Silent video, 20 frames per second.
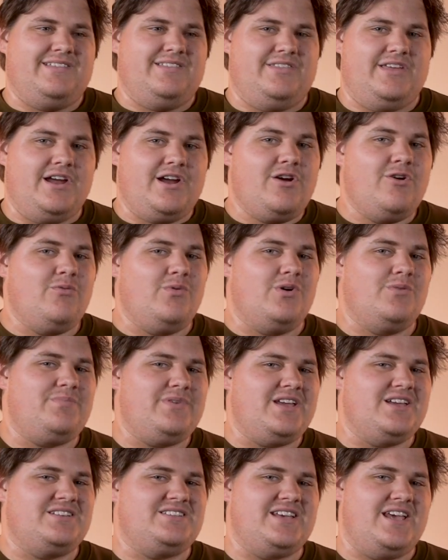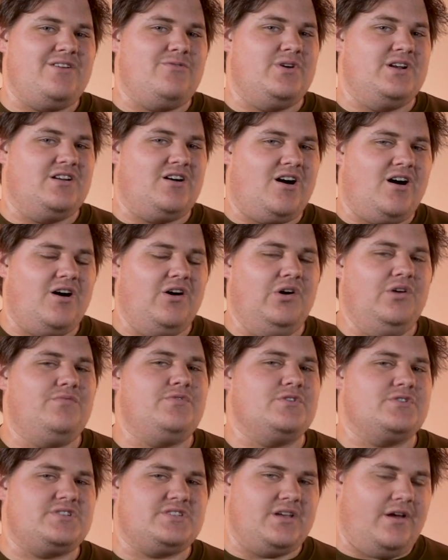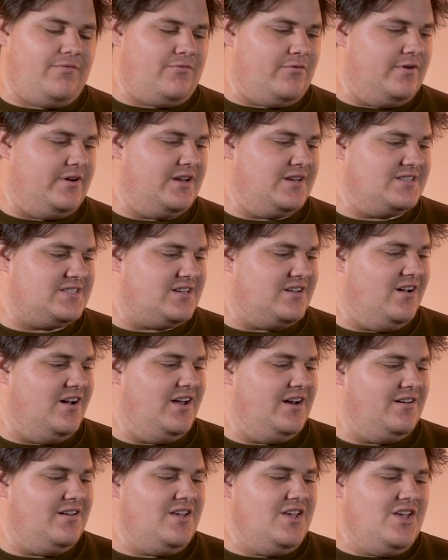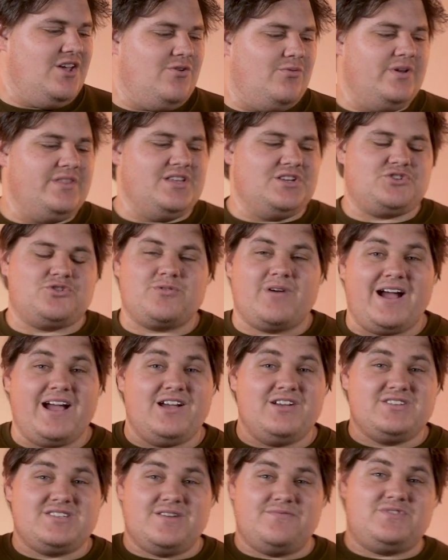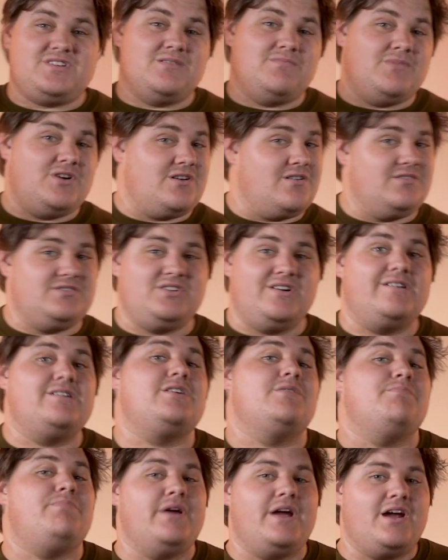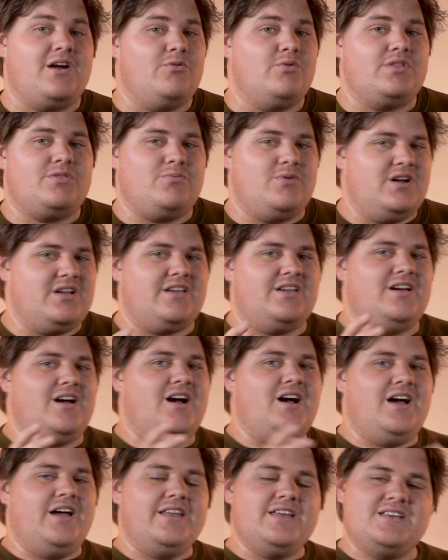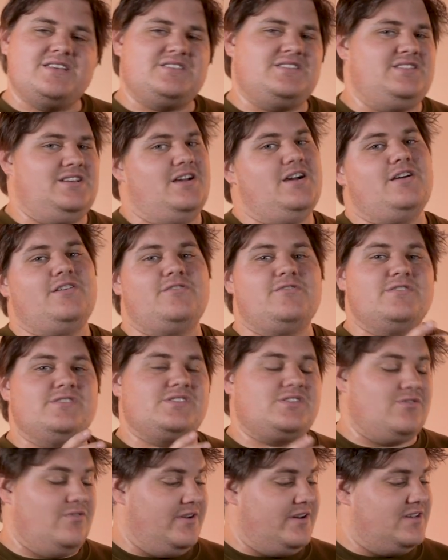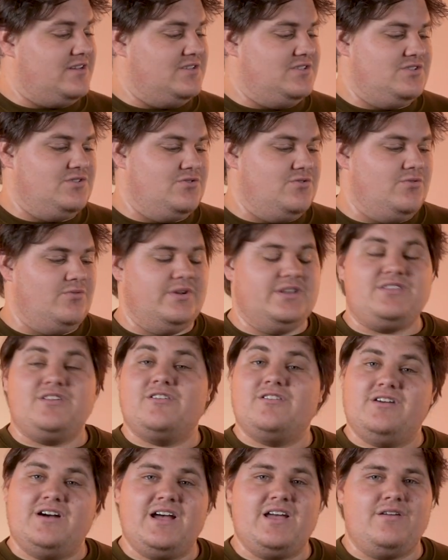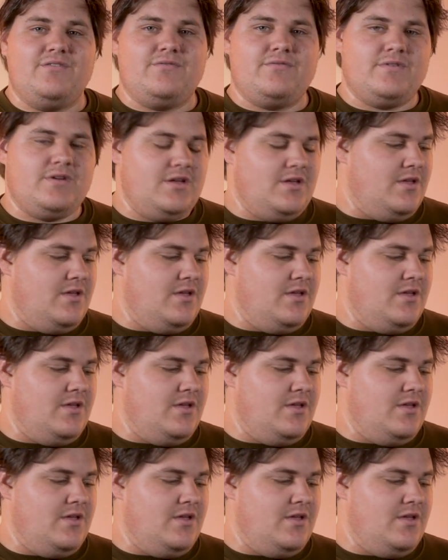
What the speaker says: There will be a day when all of your suffering is gone, when the trials of tomorrow don't compare with what God has done or is going to do with your life.